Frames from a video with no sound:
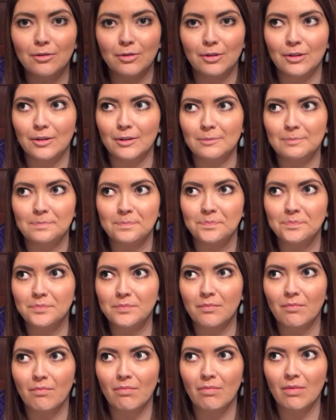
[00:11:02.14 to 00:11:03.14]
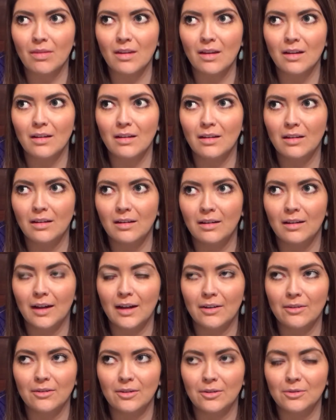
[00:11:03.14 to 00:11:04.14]
for,
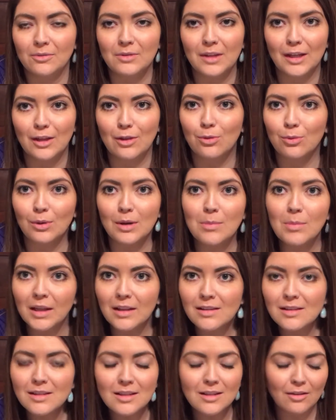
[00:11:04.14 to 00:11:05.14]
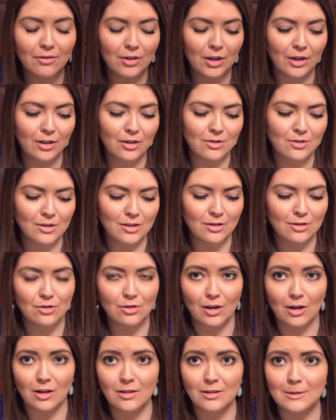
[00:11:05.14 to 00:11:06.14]
I don't know, like 3 months of not using
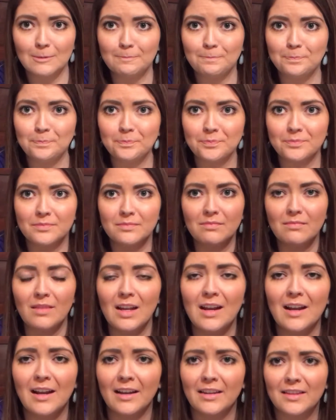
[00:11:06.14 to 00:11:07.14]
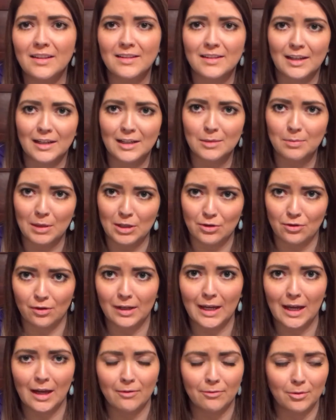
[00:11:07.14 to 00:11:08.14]
straws. I had this like special
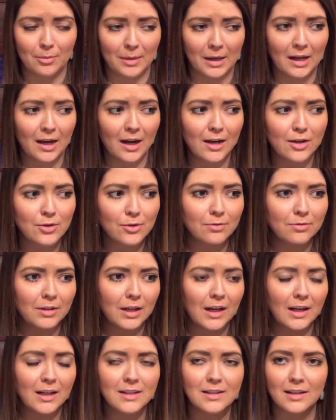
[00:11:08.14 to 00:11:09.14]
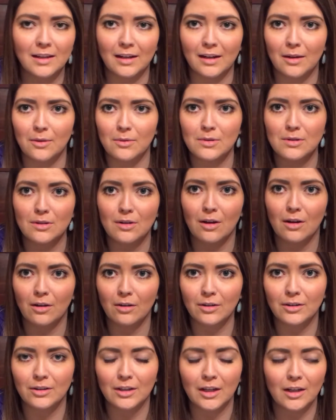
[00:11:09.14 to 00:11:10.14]
cap for my Hydro Flask, and I was
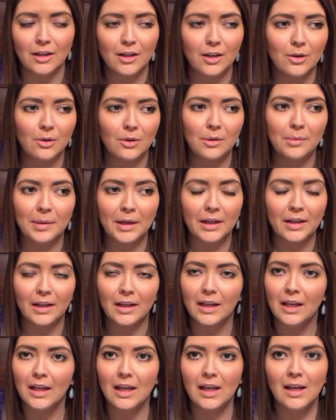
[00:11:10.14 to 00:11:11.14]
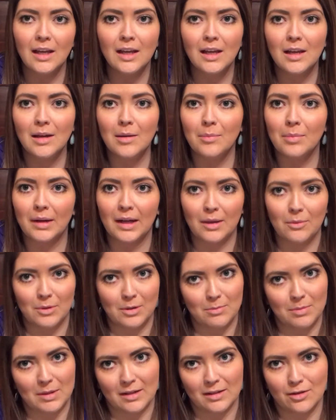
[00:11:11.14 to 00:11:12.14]
all gung-ho about it. But I
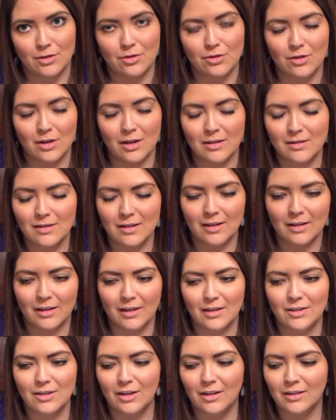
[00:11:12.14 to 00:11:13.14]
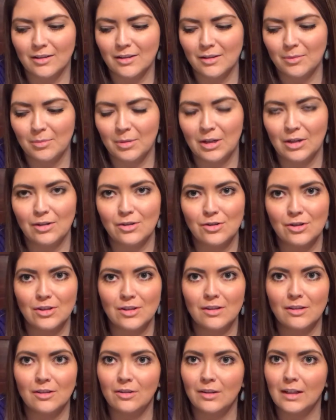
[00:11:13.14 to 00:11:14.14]
went back to straws, and I talked to the
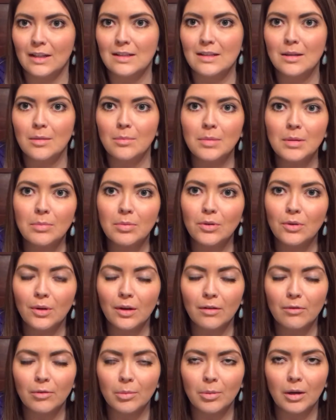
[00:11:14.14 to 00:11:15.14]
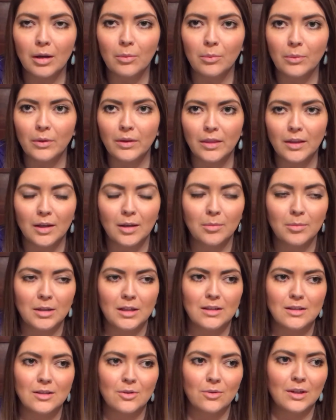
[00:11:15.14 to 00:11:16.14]
bariatrician. They're like, some people don't have a problem with them and
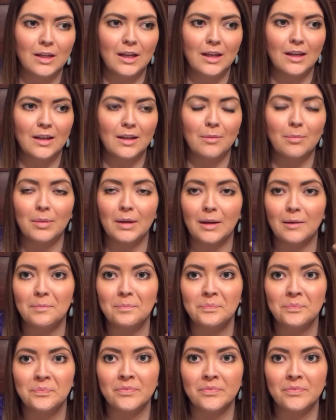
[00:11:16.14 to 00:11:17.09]
it's okay, but